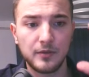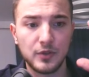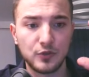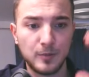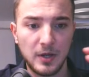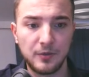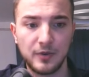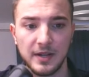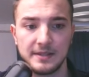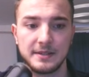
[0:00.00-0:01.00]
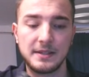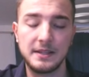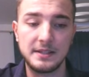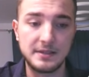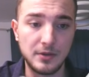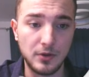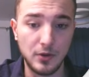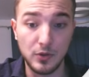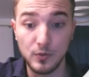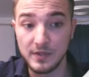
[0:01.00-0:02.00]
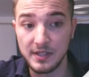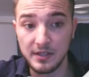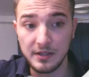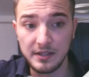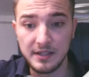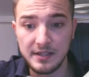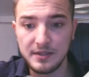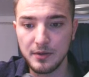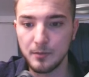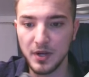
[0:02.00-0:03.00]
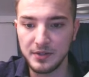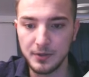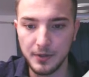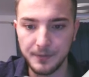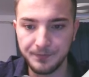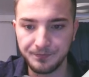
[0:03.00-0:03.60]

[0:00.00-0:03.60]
One of my friends is using this model.